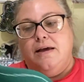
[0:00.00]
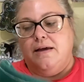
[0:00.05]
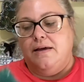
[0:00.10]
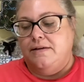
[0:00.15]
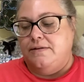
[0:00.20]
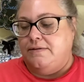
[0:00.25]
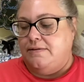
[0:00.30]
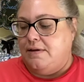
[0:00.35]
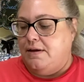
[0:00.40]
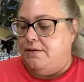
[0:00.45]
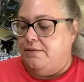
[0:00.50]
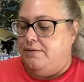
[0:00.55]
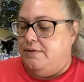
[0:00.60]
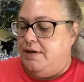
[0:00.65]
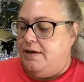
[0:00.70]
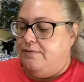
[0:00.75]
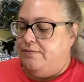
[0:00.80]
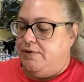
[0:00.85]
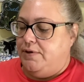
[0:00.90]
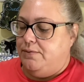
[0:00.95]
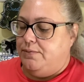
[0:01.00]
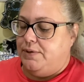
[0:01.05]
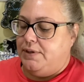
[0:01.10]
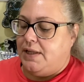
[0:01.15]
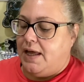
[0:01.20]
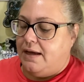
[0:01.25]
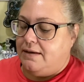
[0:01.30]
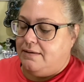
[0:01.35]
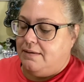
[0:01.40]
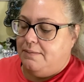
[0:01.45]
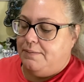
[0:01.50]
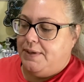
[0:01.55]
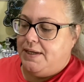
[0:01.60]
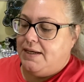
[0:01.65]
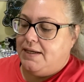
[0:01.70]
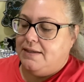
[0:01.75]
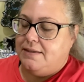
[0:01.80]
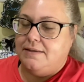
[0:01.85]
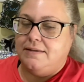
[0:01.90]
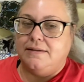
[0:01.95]
So if you would like to be
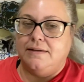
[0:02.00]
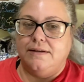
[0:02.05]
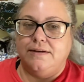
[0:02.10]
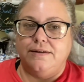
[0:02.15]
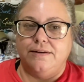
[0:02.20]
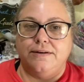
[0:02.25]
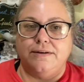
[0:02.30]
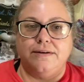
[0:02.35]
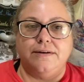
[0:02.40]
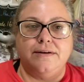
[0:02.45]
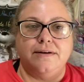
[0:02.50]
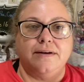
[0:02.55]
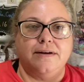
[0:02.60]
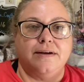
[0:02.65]
considered